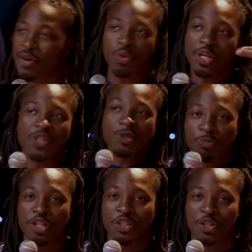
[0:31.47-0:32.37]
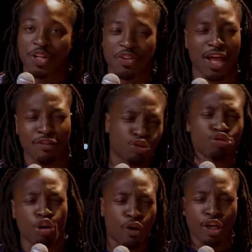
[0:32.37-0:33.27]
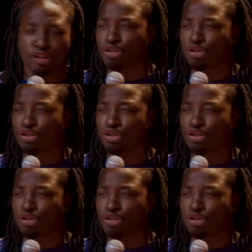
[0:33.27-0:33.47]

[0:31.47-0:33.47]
Everyone here is Preacher, and they're like, there's no way